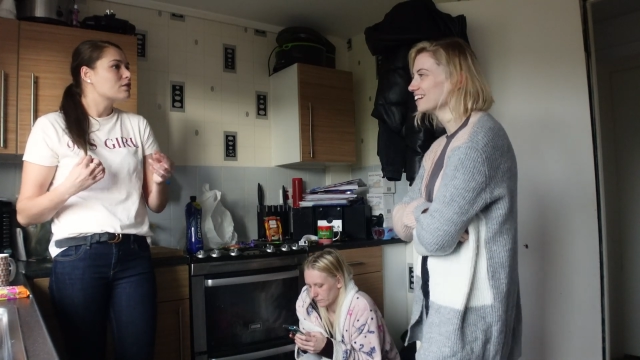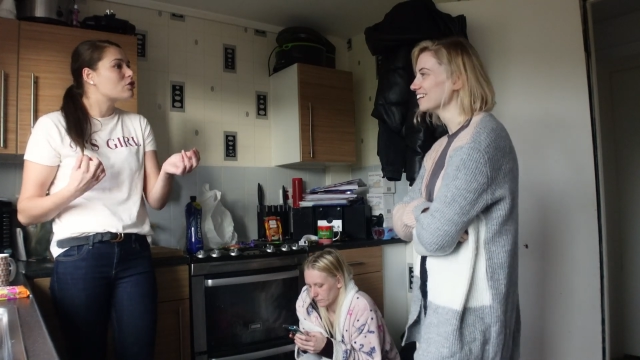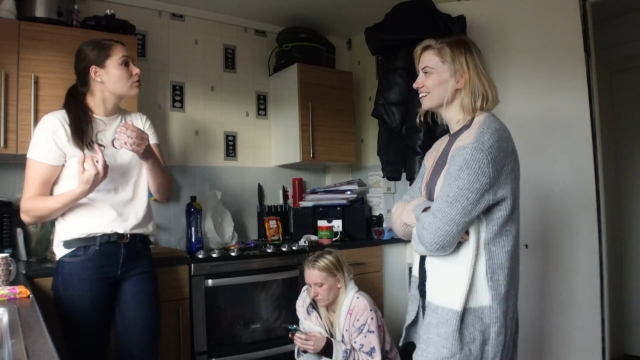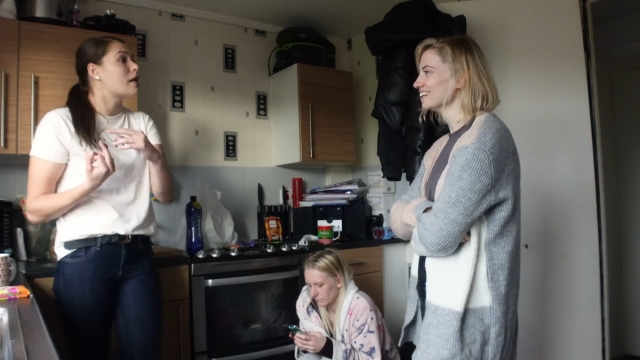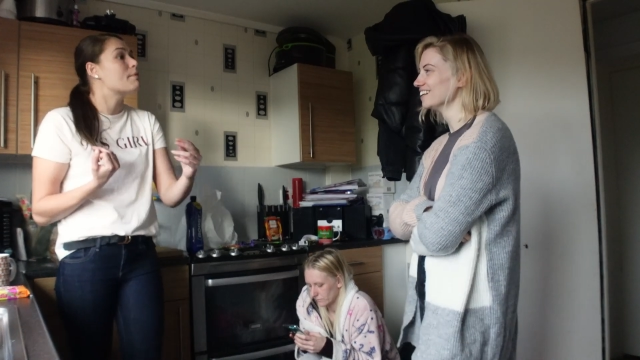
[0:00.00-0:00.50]

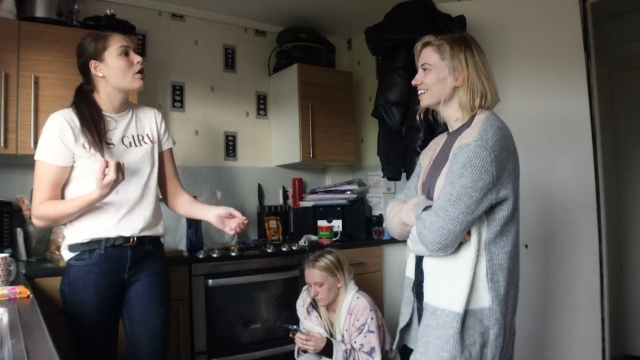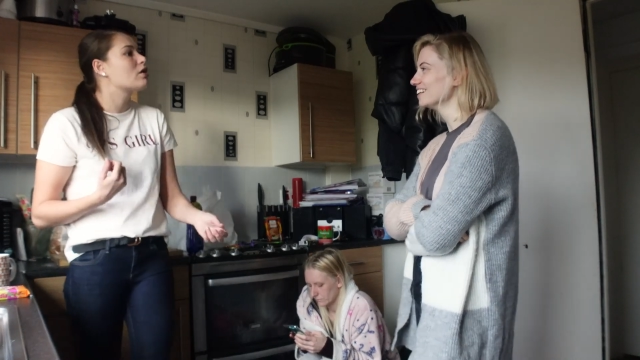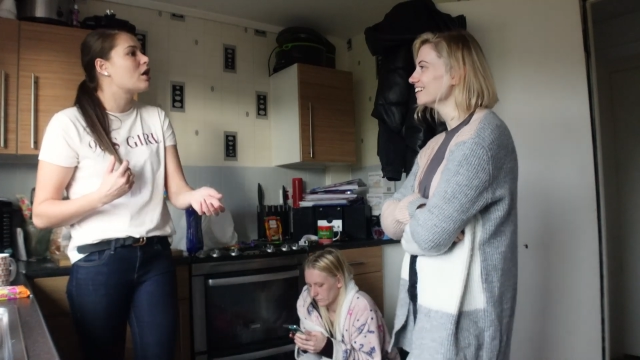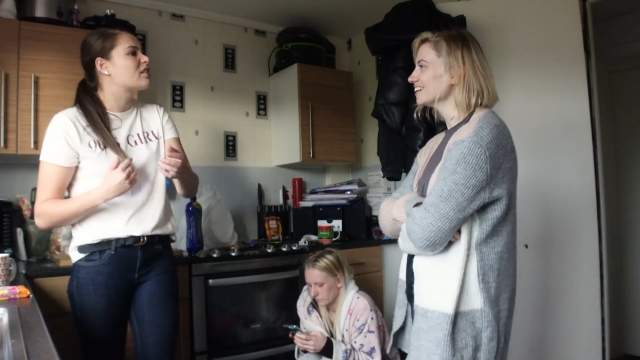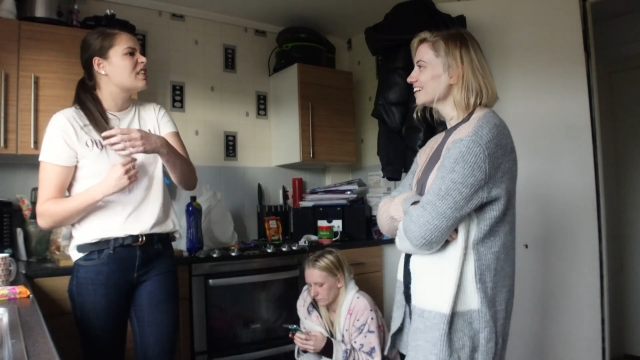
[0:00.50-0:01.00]
Speaker 1: Does that
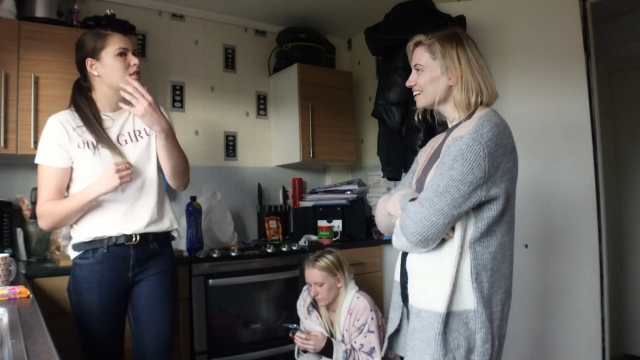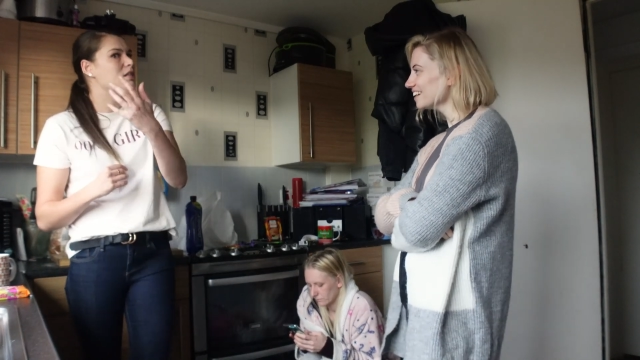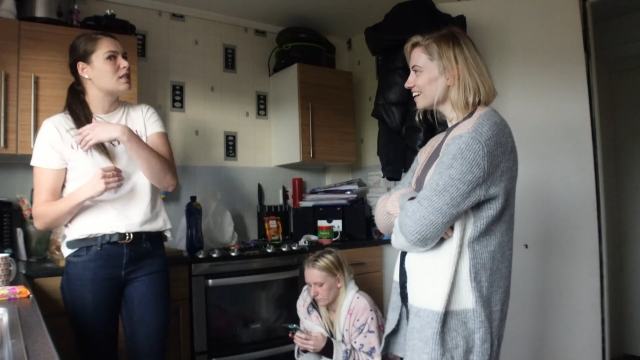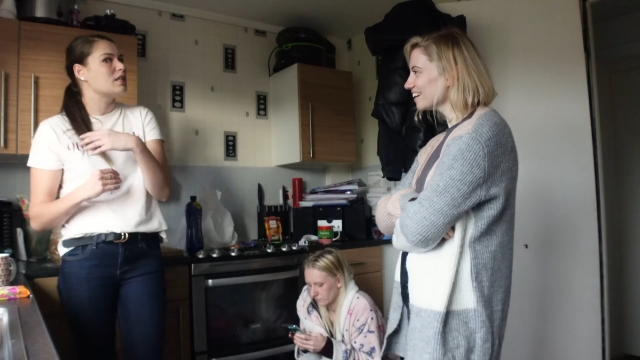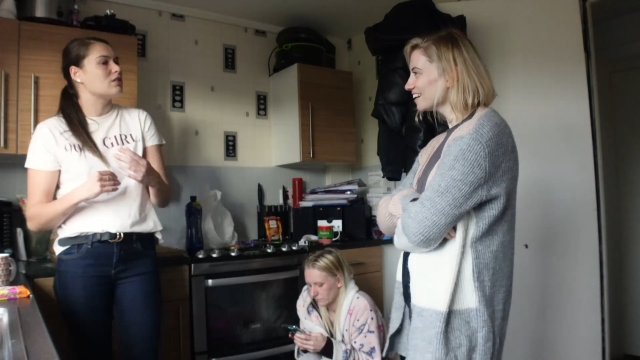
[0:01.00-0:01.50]
like I
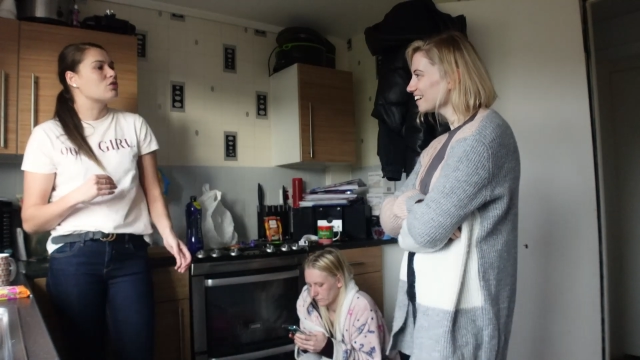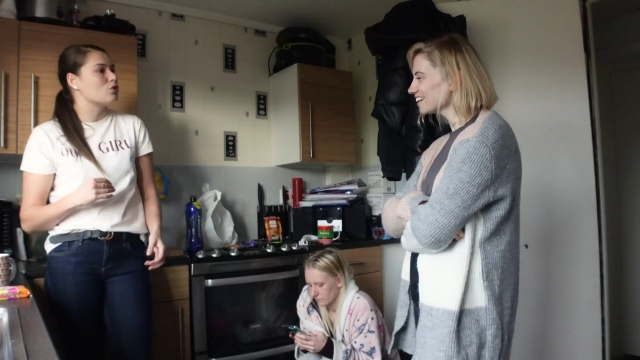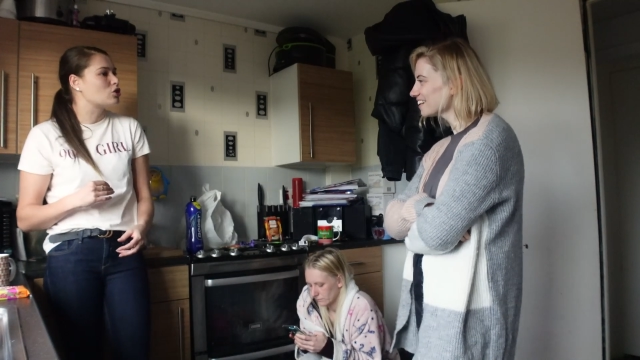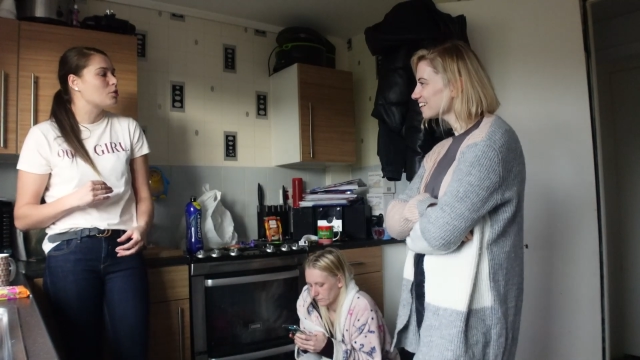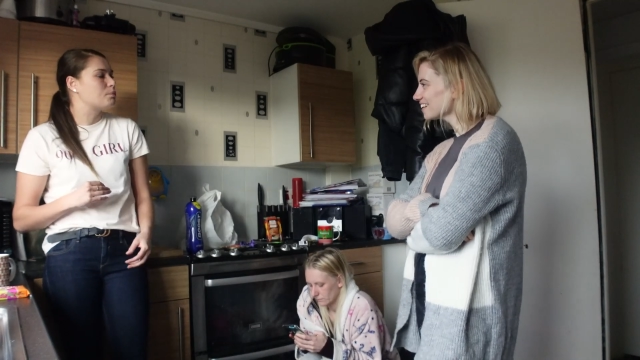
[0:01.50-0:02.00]
didn't think to
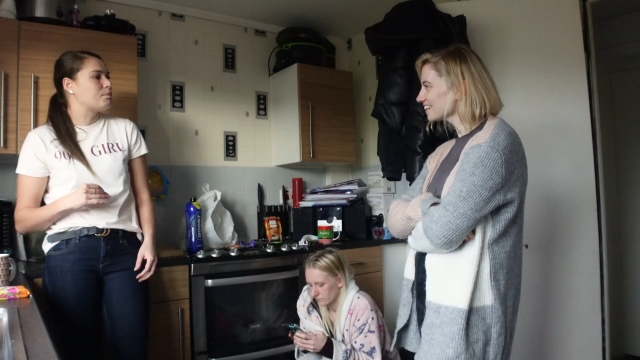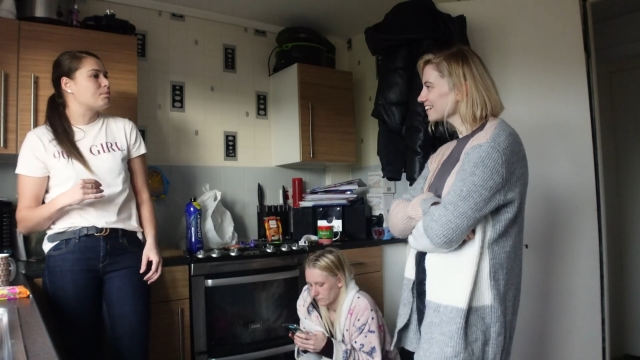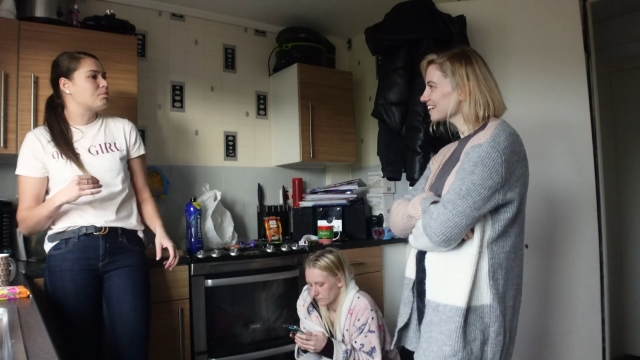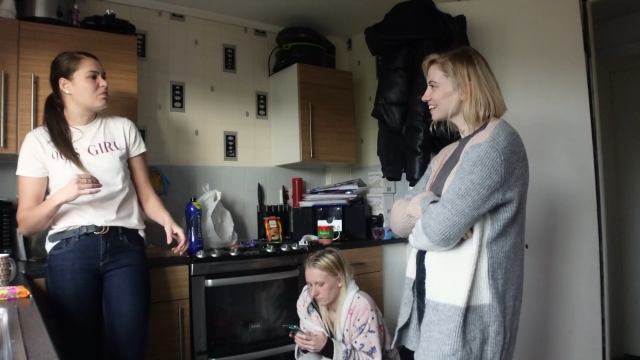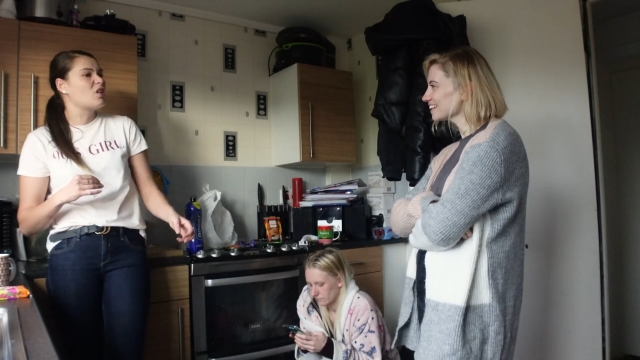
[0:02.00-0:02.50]
touch him?
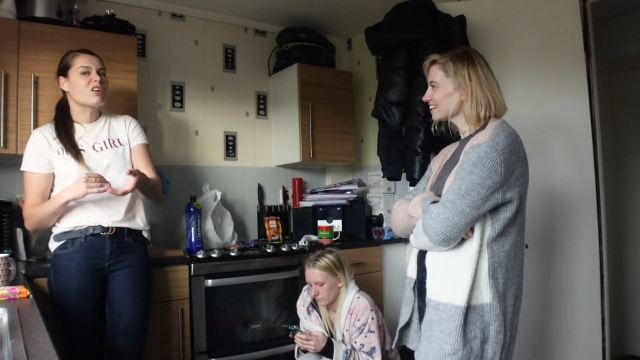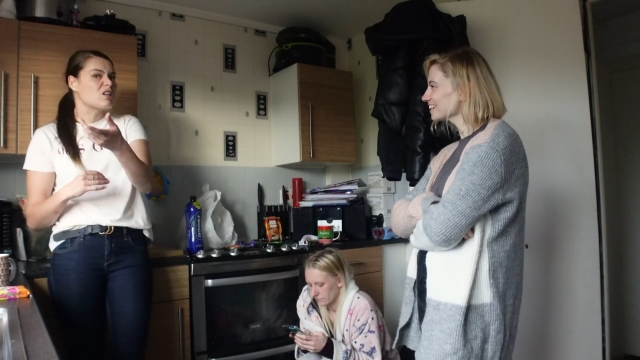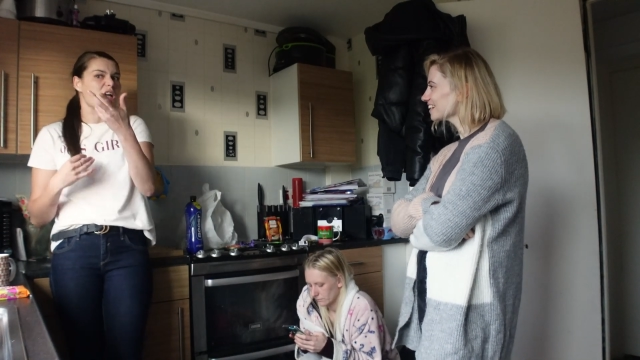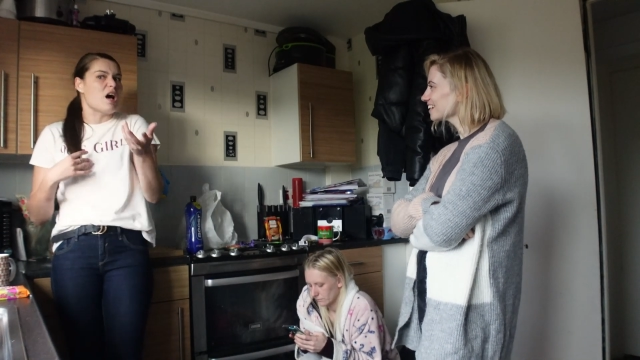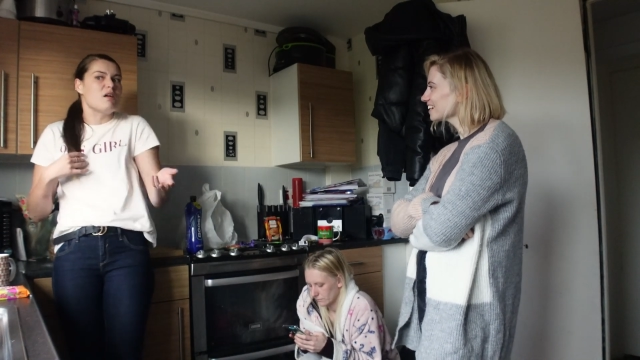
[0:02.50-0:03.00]
Like I don't know. I